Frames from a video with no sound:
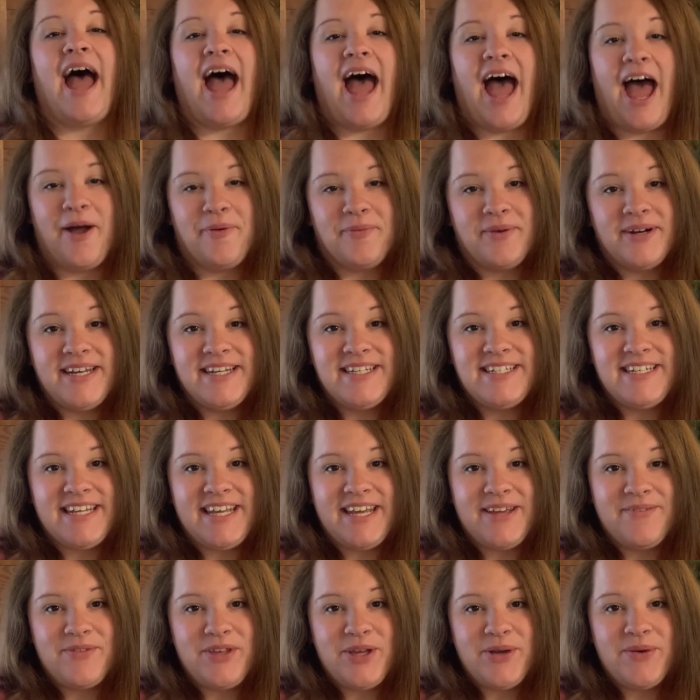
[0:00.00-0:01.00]
I wanted to
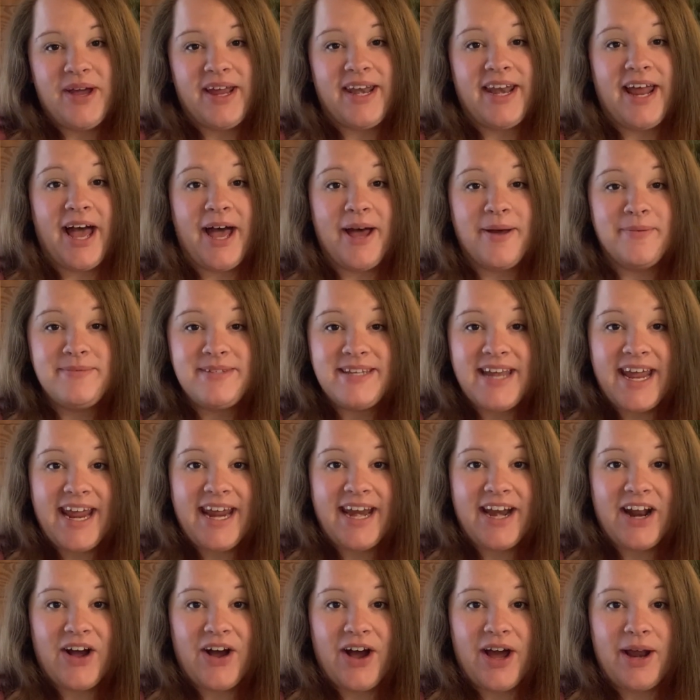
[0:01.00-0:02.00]
give you an update
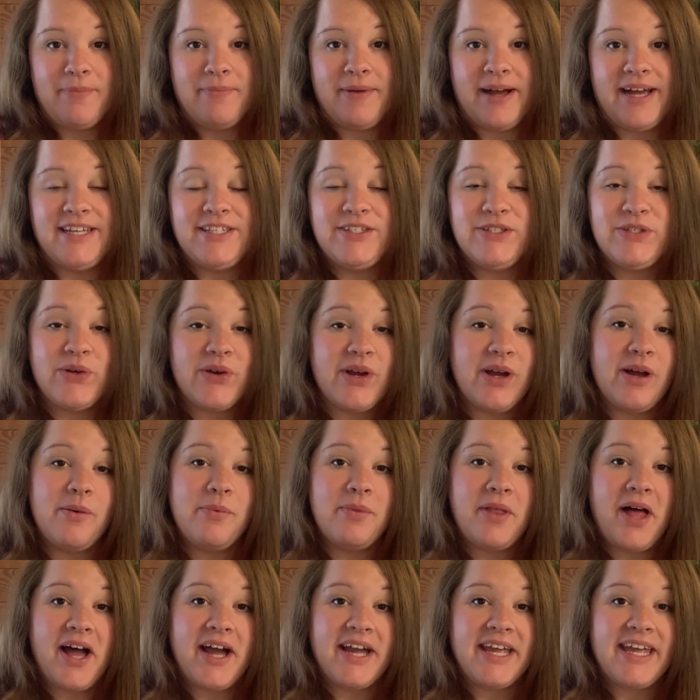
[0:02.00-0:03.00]
on my soil
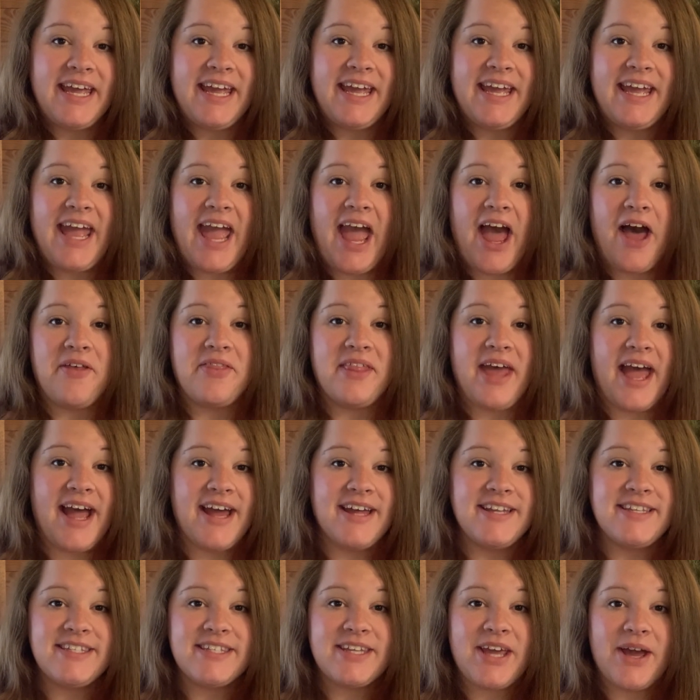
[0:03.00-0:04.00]
blocking, how
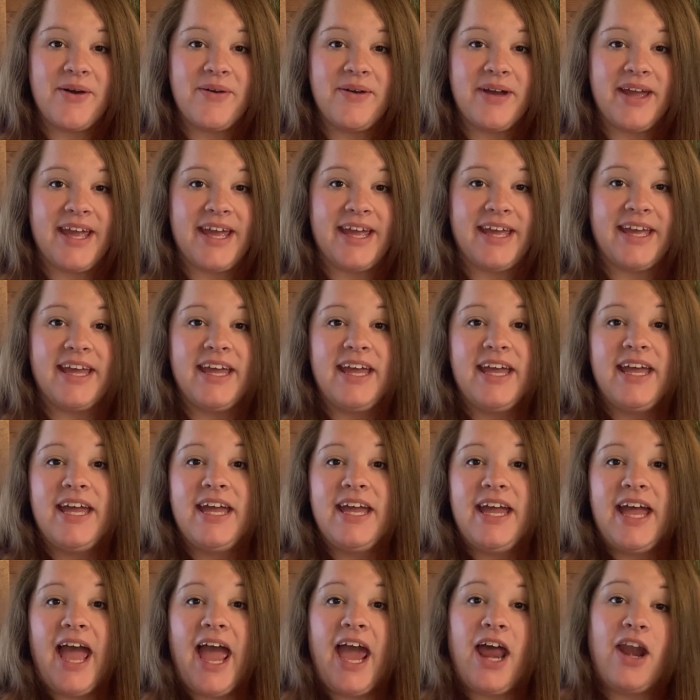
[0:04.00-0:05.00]
that's going,
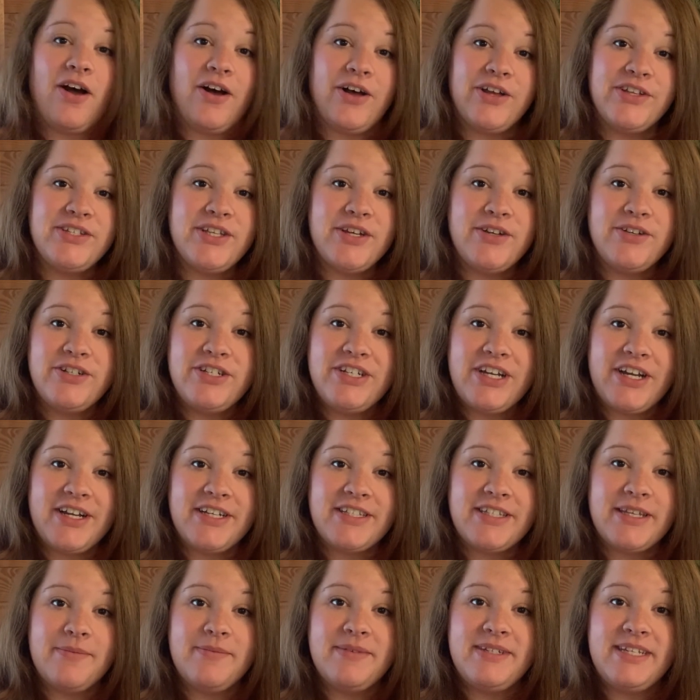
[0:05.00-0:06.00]
and also share
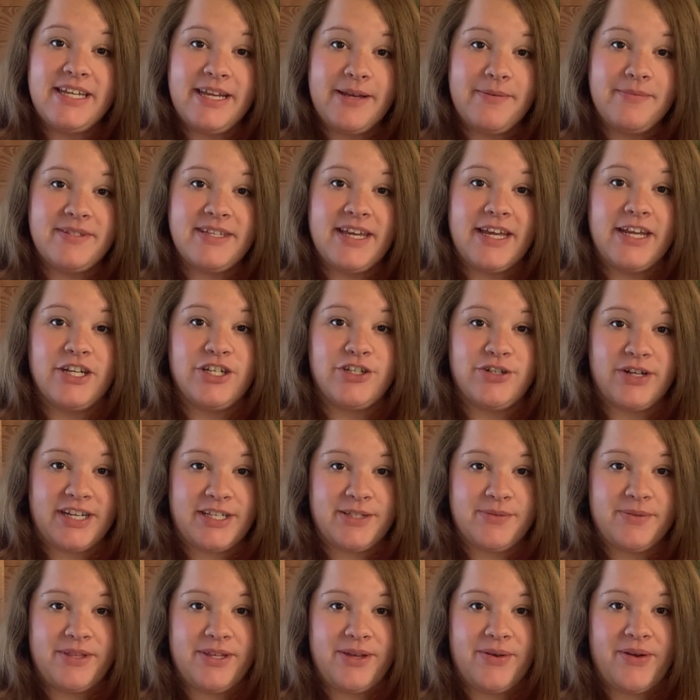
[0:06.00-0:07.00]
some tips and tricks
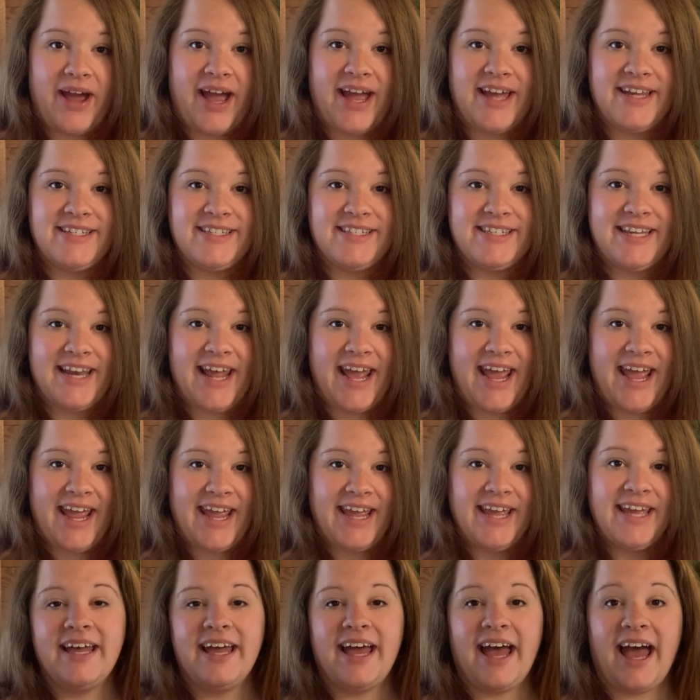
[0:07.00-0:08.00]
with you guys
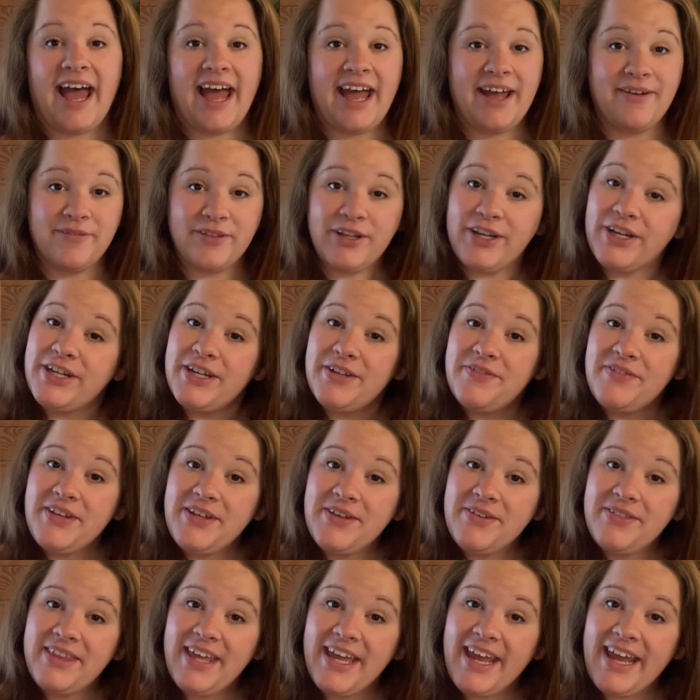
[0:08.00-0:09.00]
today. I've learned a few
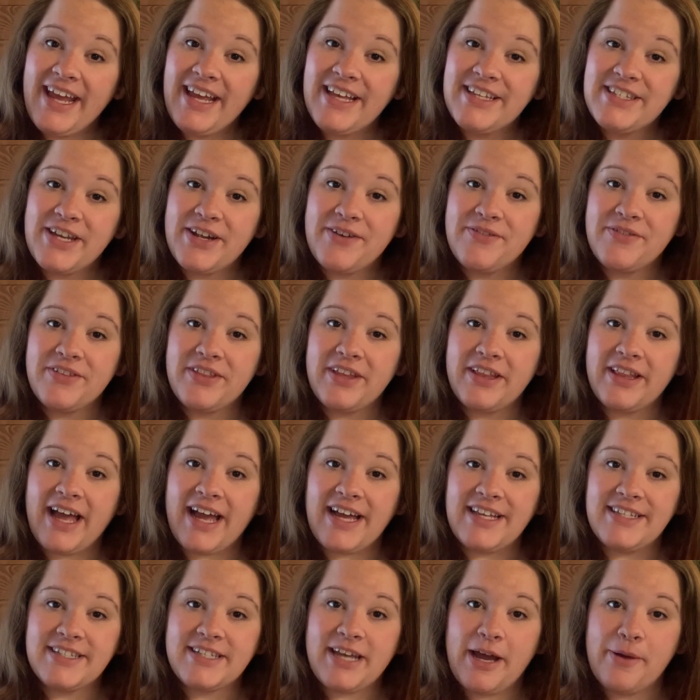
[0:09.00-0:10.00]
things over the
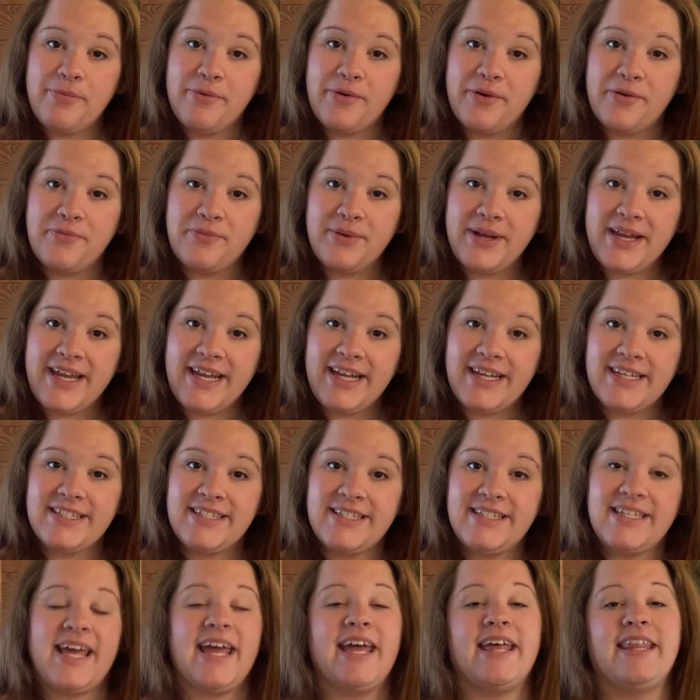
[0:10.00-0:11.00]
last couple of weeks
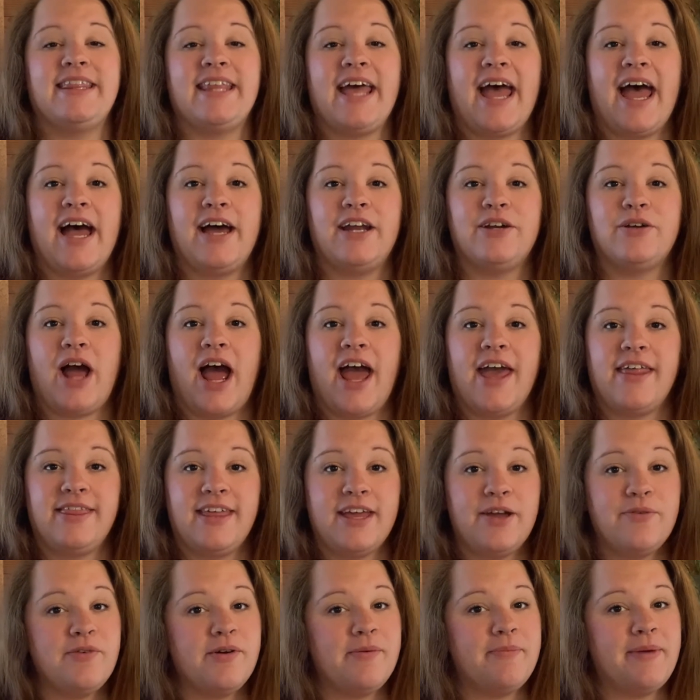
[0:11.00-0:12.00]
that I
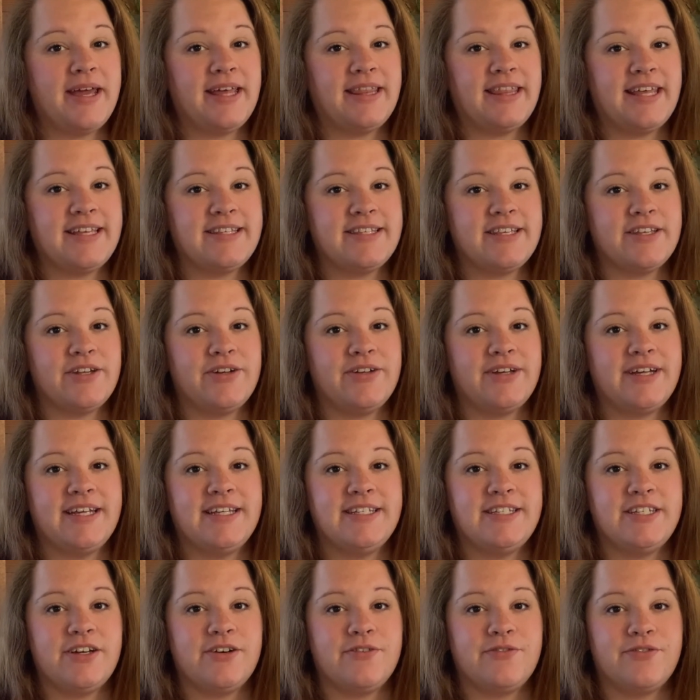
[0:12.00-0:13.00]
think will make things a little
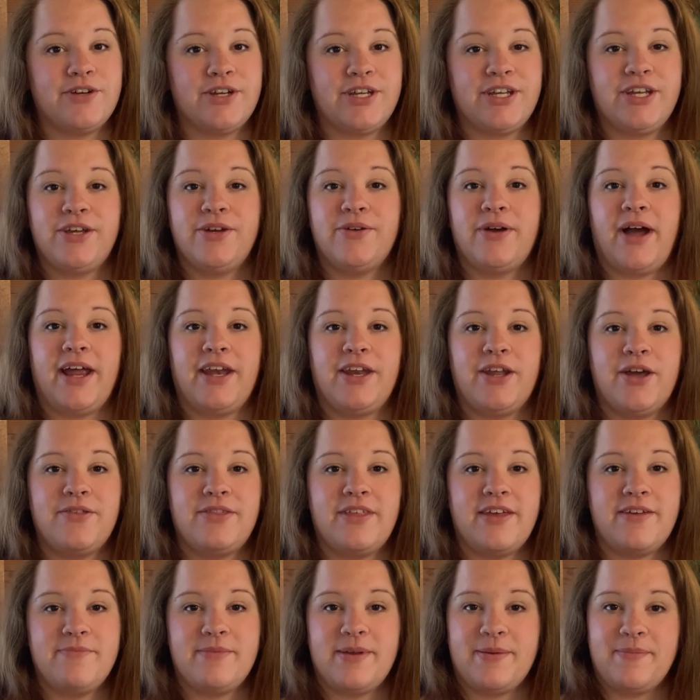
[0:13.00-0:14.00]
easier for you. I know
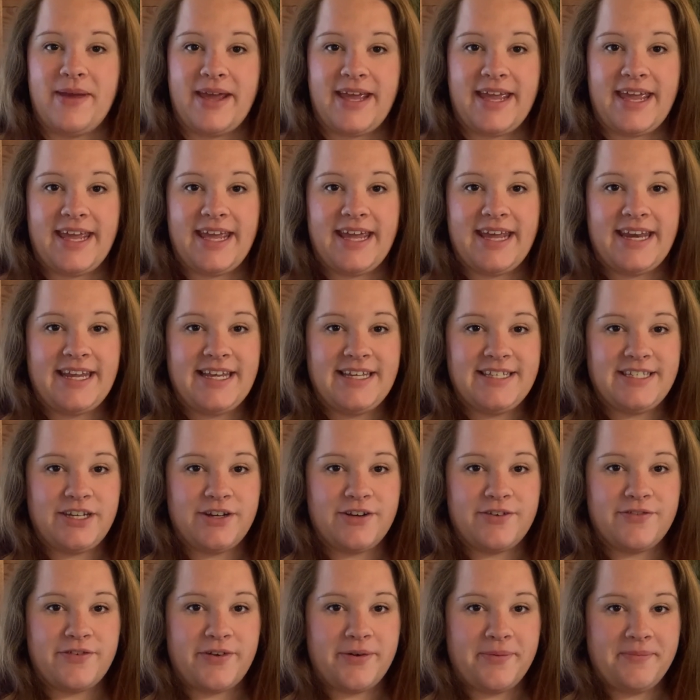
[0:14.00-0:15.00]
they've been making it easier
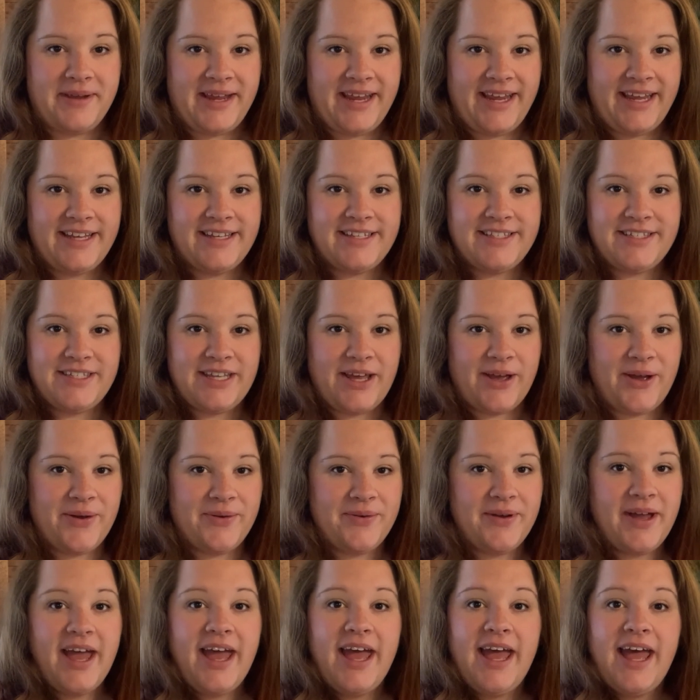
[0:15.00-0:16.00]
for me. So
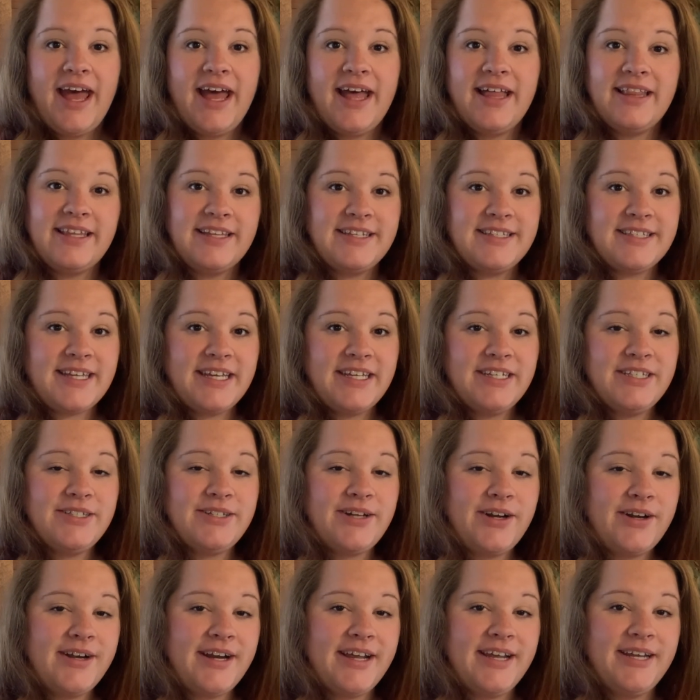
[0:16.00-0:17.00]
let's get
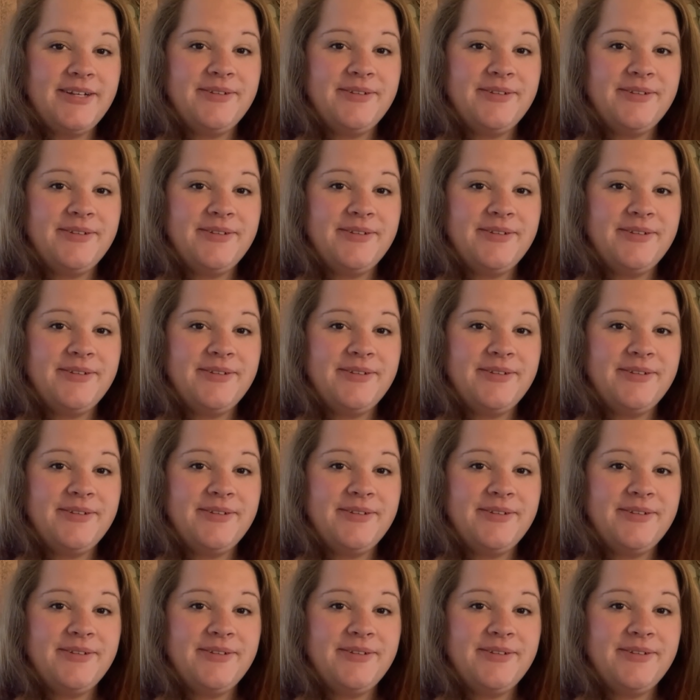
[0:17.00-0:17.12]
started.